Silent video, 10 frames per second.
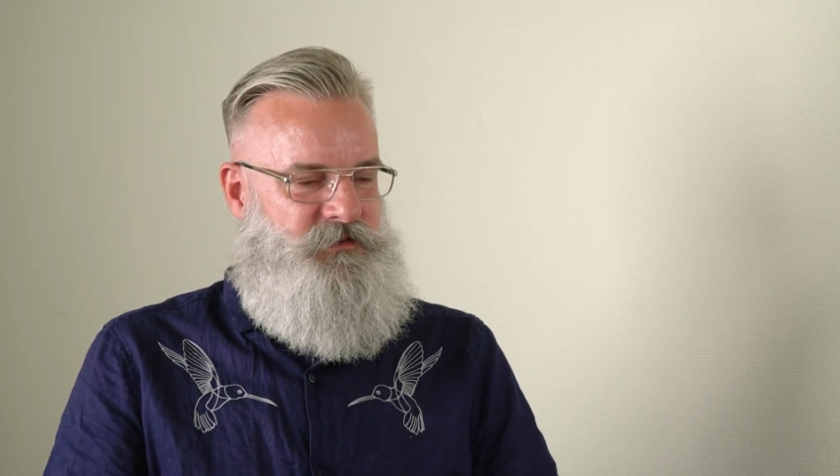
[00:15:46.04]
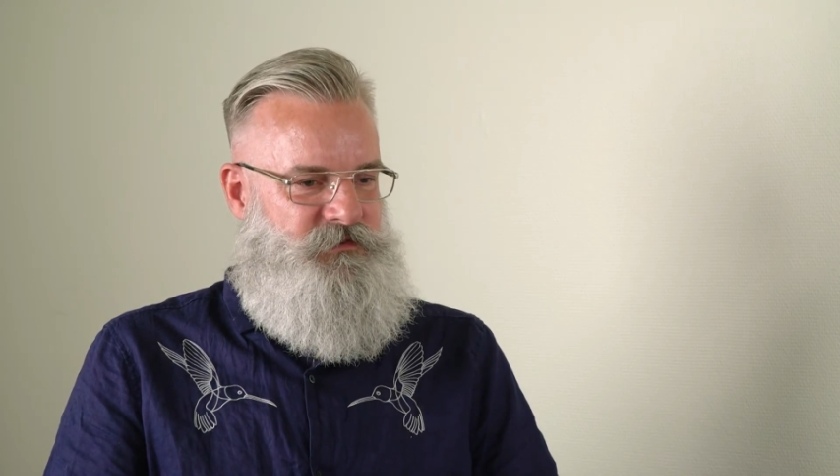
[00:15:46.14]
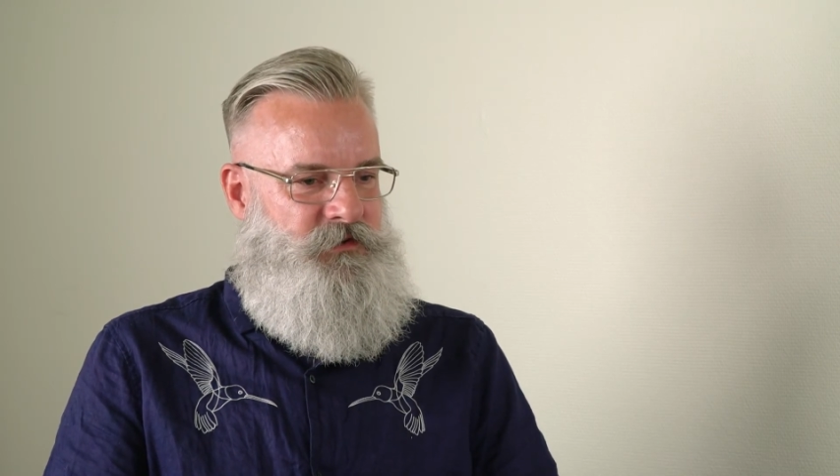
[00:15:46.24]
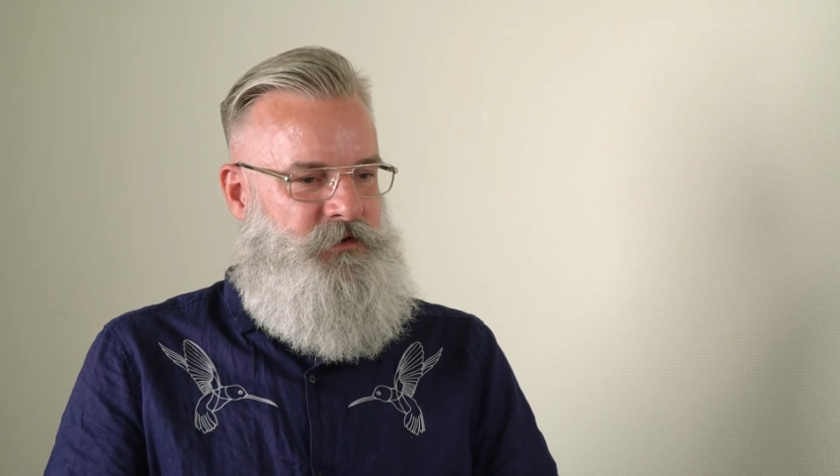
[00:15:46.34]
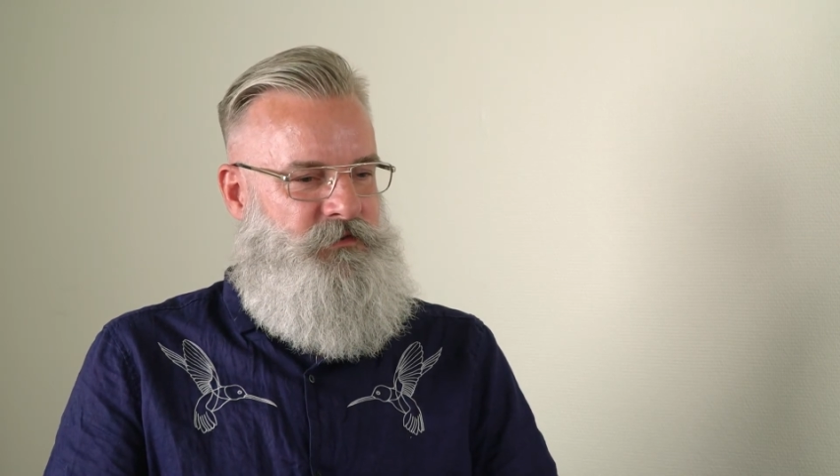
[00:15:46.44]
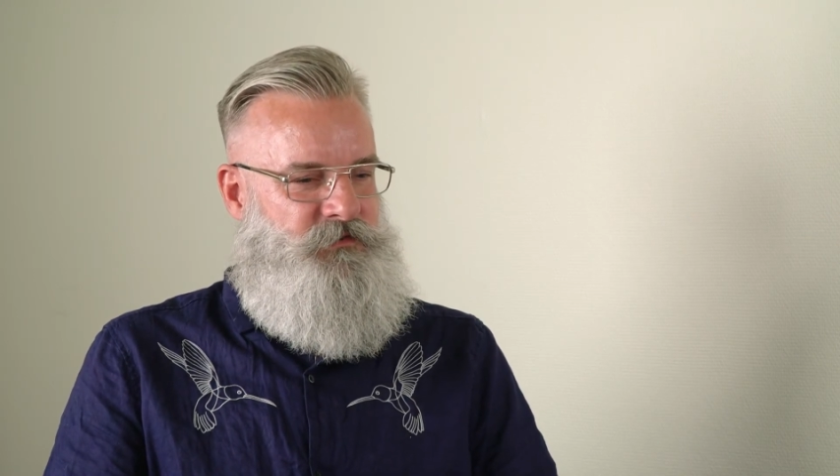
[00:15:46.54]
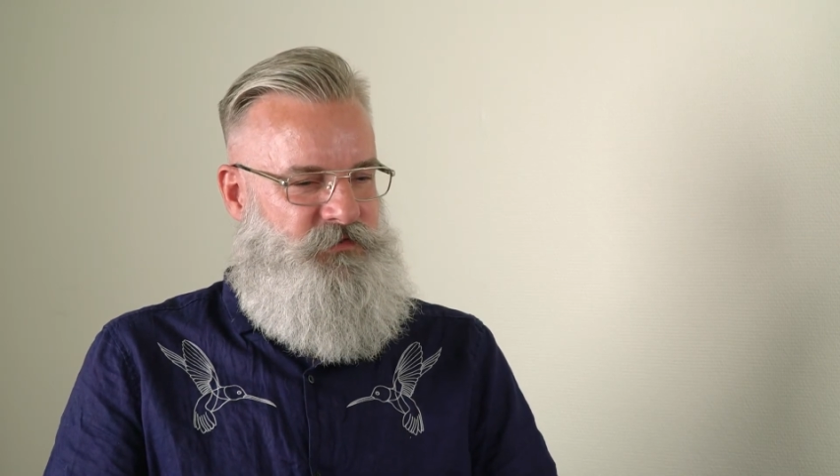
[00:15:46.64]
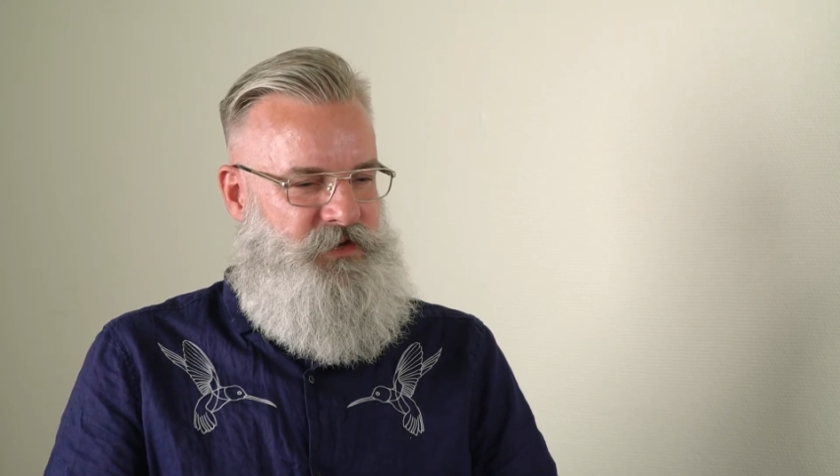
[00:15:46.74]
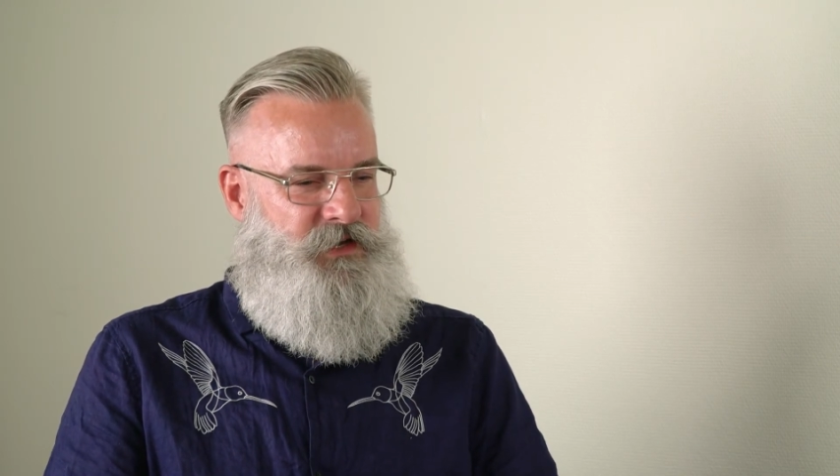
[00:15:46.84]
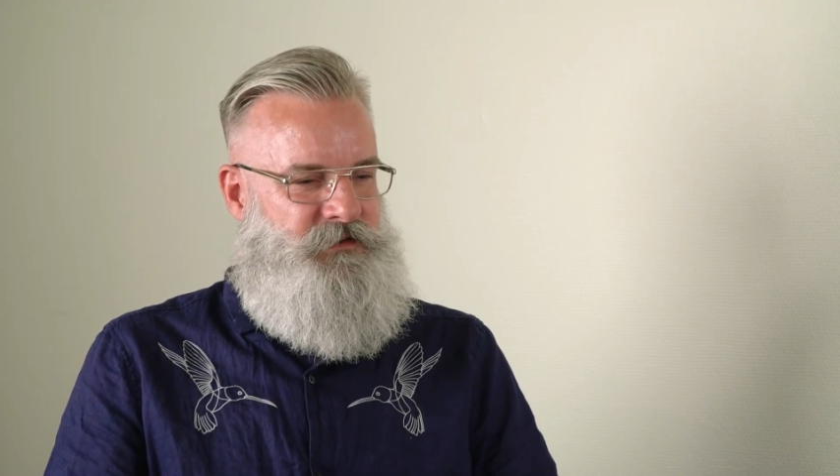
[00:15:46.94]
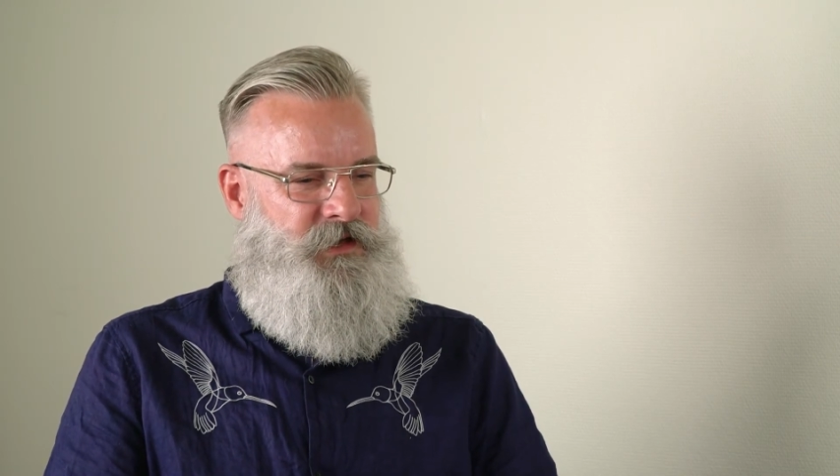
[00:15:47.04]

I started to think